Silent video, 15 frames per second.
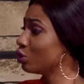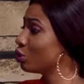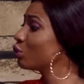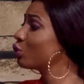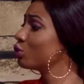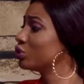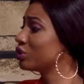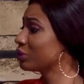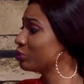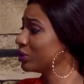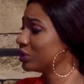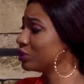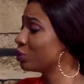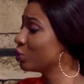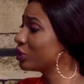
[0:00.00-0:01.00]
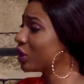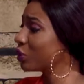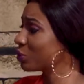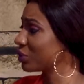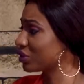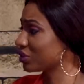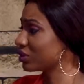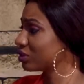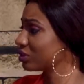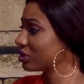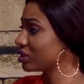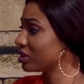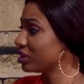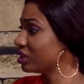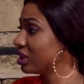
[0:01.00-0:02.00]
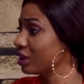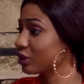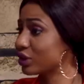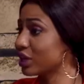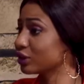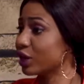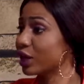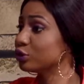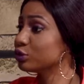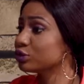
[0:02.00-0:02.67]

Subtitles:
know who you're with. Because I don't